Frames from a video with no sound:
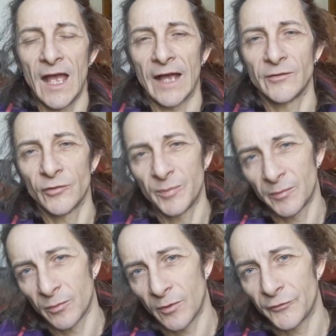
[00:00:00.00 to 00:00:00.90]
And of course,
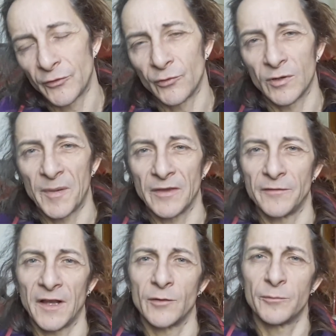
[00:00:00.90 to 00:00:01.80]
people will often talk about the
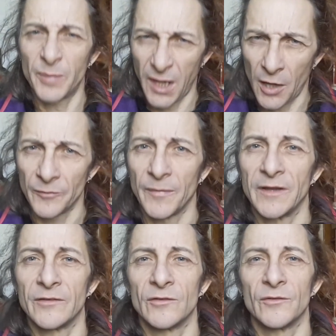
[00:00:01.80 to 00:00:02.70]
value of plant
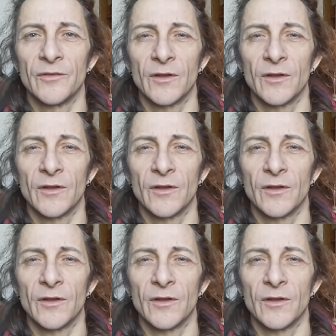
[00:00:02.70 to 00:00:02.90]
medicine.